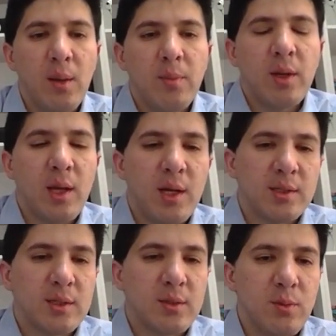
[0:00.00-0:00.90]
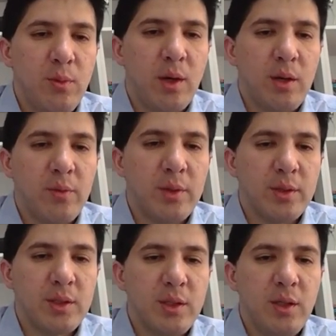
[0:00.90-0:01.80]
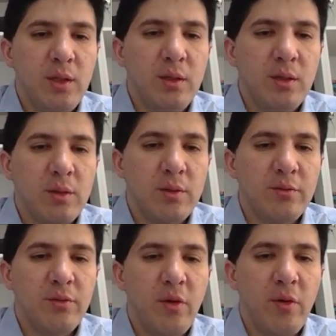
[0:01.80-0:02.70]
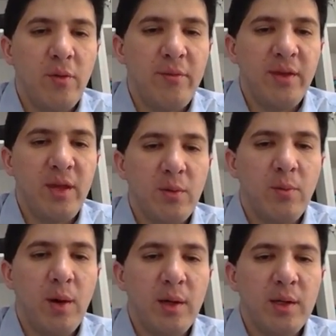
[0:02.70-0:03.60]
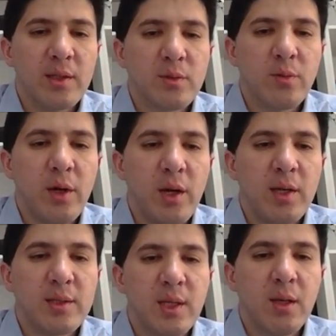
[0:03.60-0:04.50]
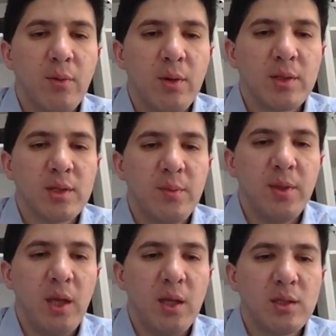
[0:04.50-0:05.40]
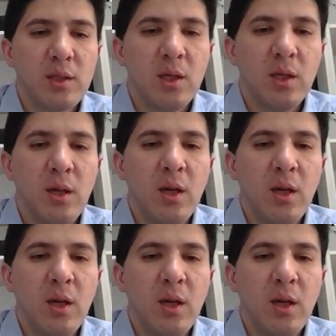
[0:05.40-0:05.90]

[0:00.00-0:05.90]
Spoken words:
plus 1 over 2 rho V1 in the square is equal to the P2